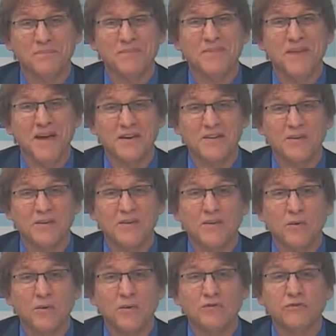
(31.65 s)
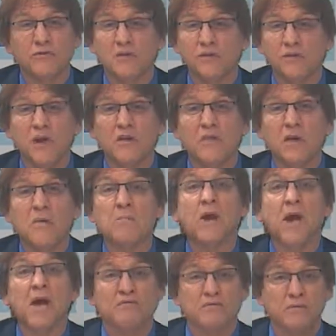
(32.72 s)
That, is it
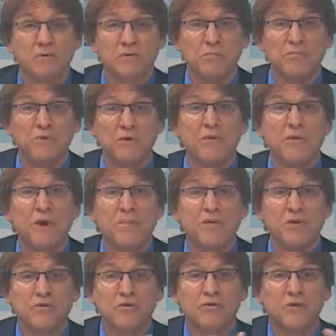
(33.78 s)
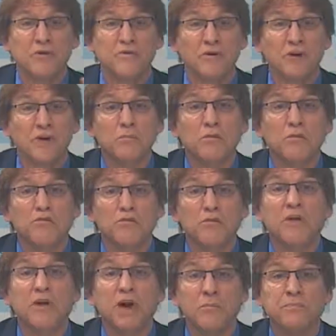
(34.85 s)
alumni from your program that you're delivering a MOOC
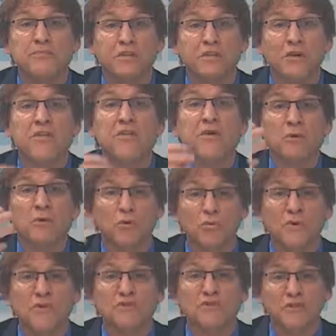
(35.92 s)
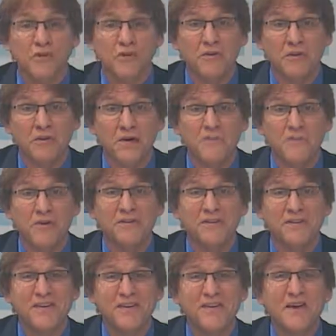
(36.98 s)
for to upskill them or reskill them in?